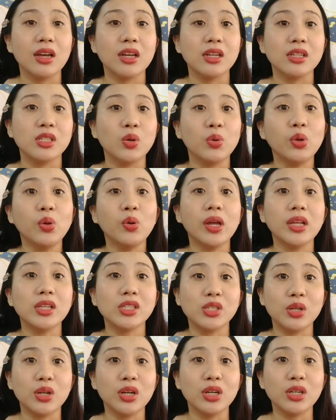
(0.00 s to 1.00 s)
So you can
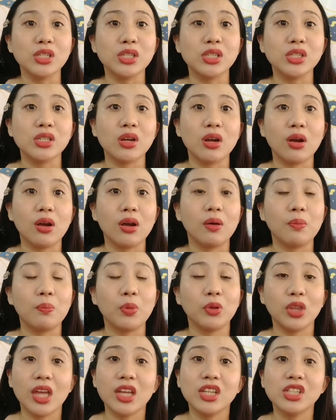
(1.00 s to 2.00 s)
search
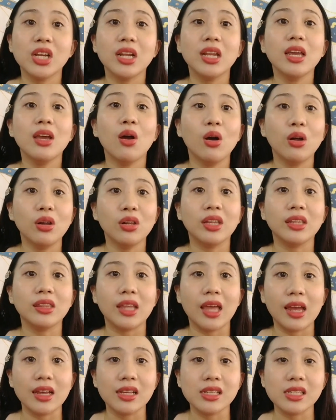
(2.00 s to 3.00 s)
potentially all the
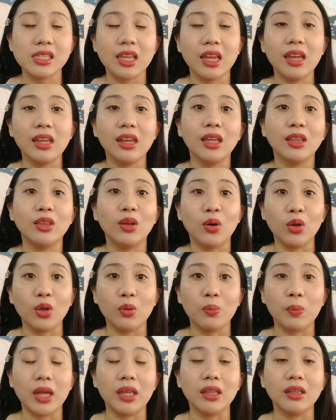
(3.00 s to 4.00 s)
text in a
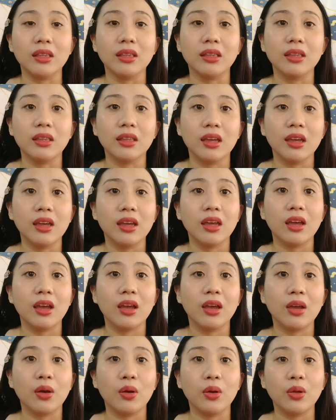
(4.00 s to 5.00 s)
document
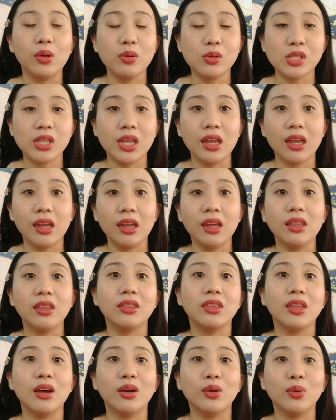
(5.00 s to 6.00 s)
using
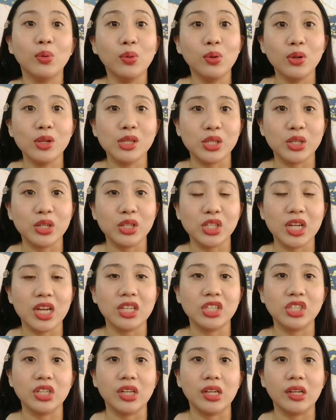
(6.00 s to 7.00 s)
the Google search
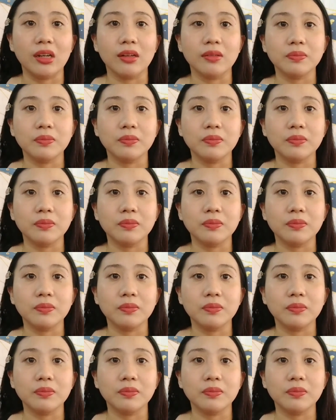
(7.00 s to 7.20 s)
engine.